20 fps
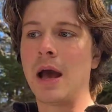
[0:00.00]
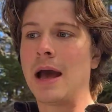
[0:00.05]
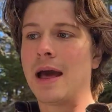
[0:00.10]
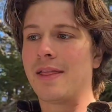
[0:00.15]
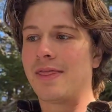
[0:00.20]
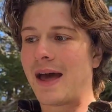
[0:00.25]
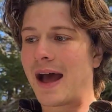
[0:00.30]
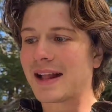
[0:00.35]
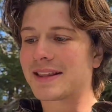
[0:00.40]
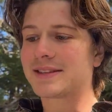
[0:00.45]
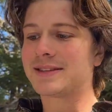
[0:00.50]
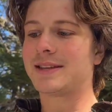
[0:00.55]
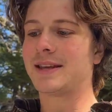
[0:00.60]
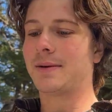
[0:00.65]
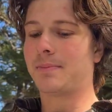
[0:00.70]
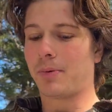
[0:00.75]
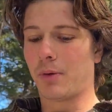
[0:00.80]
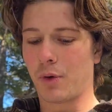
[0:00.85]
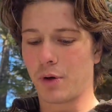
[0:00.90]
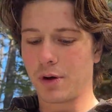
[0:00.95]
That's the
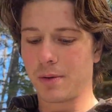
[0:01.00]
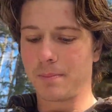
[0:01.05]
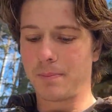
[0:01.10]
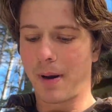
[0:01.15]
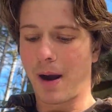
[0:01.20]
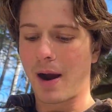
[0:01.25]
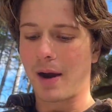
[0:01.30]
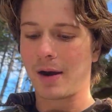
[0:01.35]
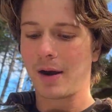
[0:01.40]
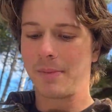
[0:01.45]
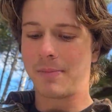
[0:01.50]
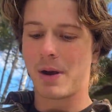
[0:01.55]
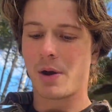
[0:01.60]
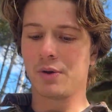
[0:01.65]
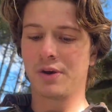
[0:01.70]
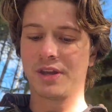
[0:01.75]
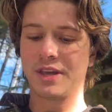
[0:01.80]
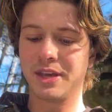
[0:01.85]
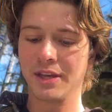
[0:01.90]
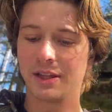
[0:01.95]
important part
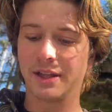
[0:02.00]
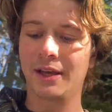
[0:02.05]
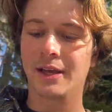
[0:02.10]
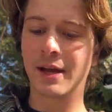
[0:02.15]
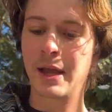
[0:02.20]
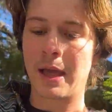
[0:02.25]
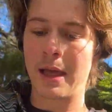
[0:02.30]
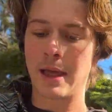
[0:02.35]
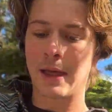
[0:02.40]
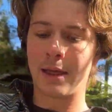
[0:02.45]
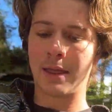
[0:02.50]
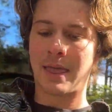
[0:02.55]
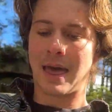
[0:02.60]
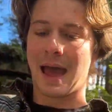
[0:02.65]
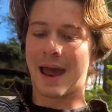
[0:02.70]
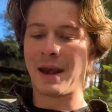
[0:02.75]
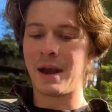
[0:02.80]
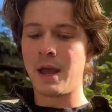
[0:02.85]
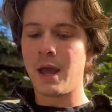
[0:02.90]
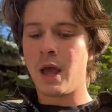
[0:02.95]
about healing
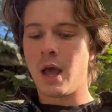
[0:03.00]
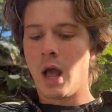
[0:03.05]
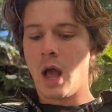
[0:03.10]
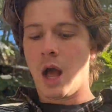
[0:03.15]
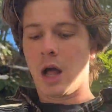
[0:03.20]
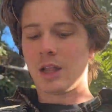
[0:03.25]
that a